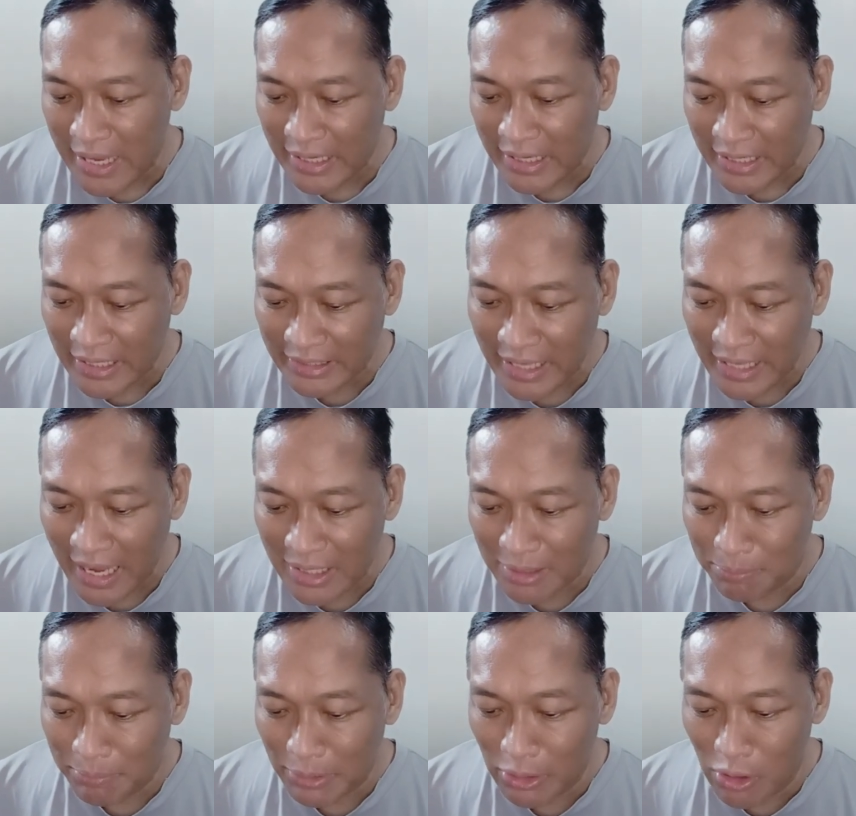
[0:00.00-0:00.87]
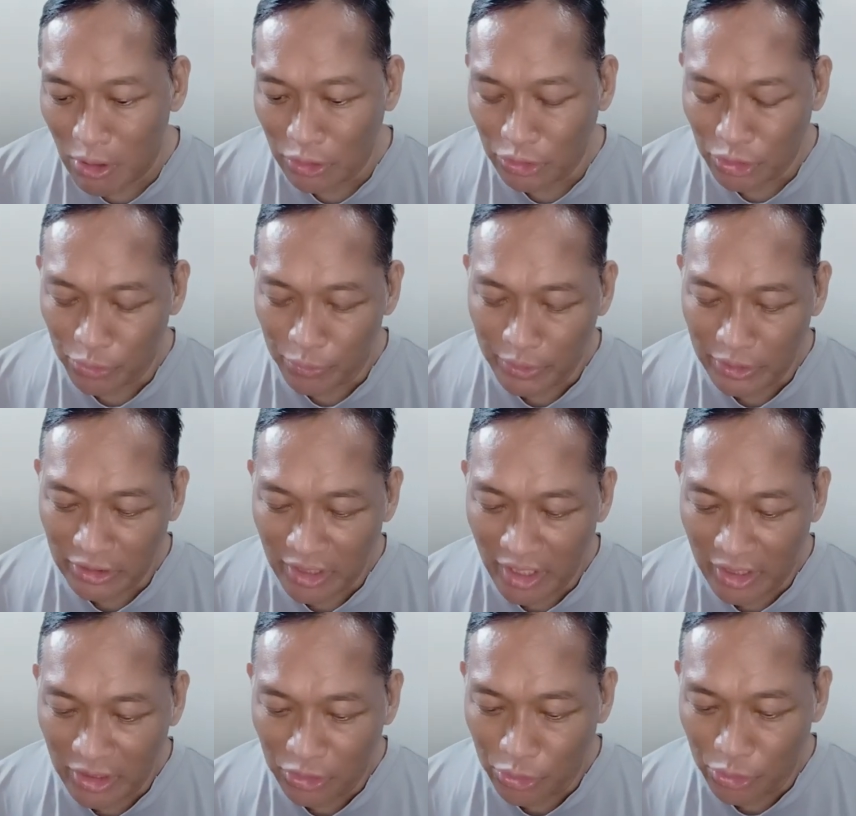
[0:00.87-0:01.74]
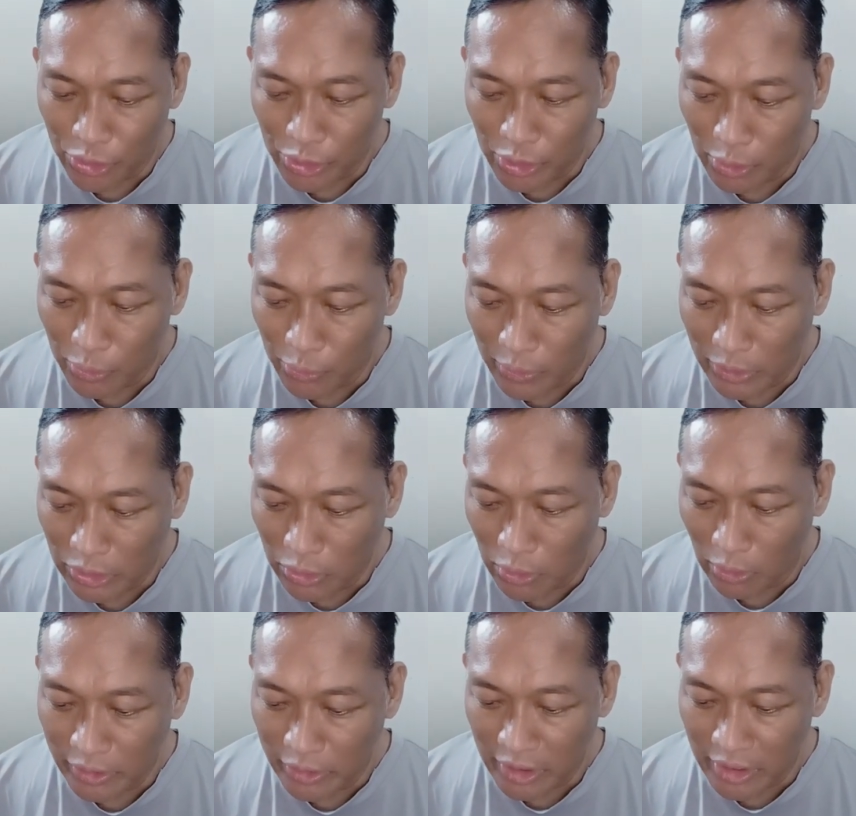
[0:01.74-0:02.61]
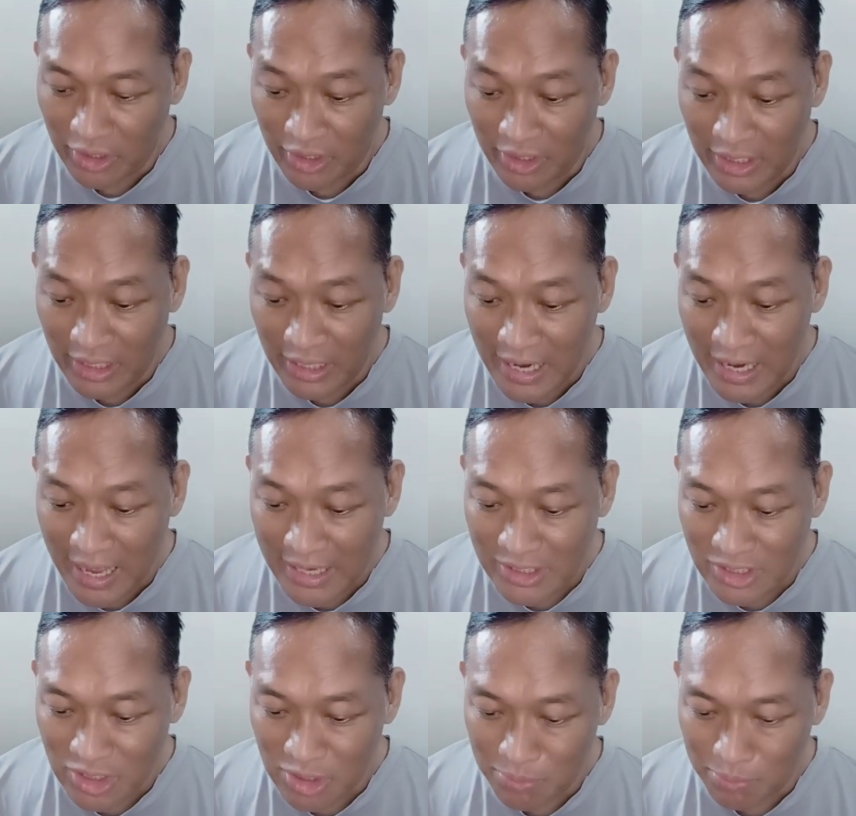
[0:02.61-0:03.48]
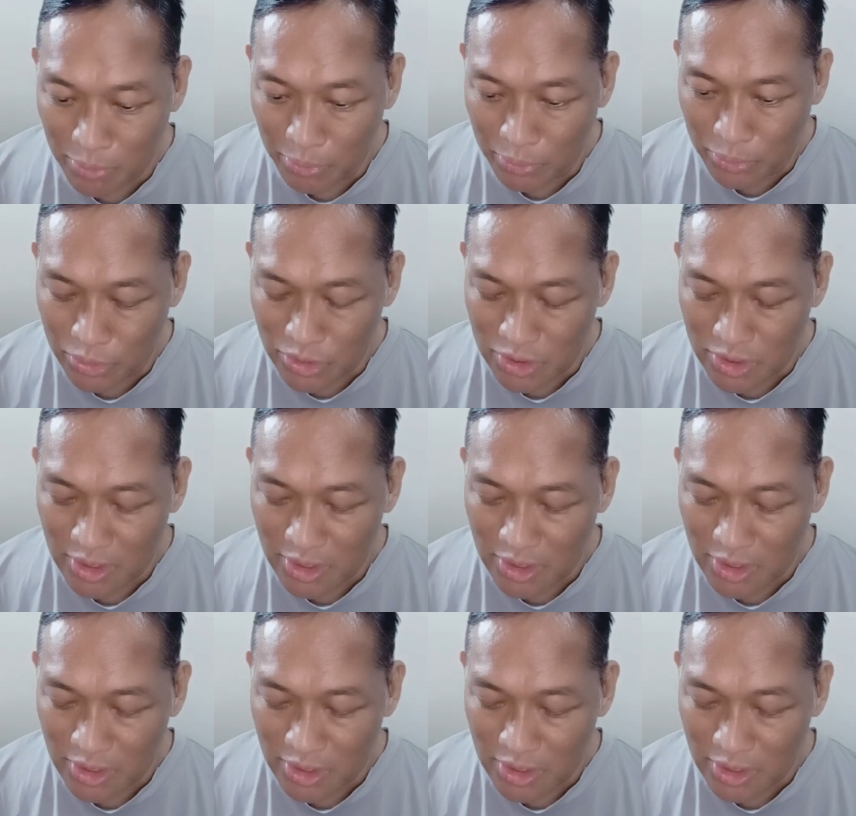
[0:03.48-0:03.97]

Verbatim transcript: It had belonged to a retired colonel who had called it the last post.